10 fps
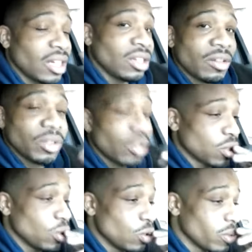I love
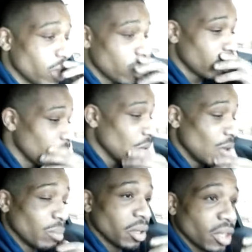nerds too, man.
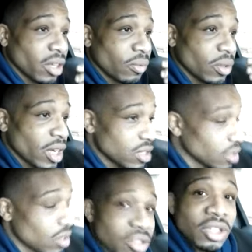But if you guys
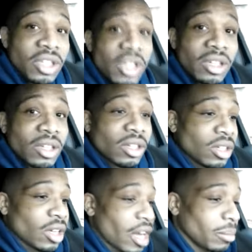didn't go see it,
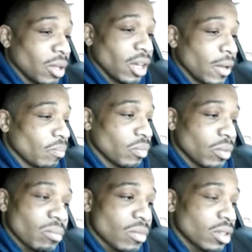I mean,
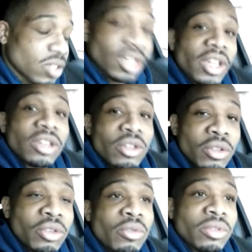see it.
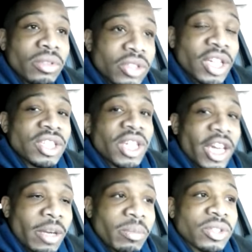You J.J.
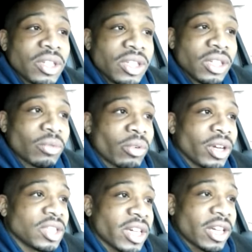Abrams, he did a
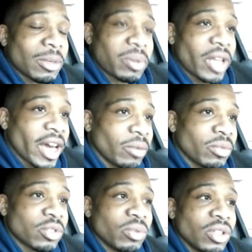great job. The plot
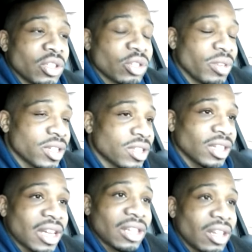was really
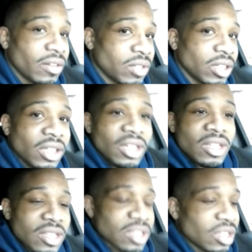twisting. I loved it.
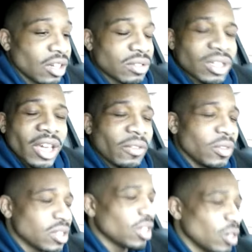The Siths,
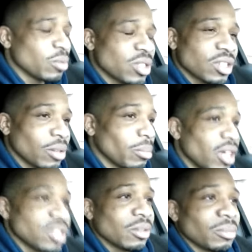everything was just
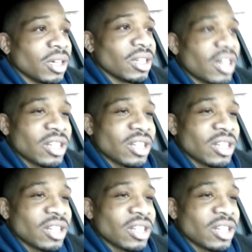amazing, man.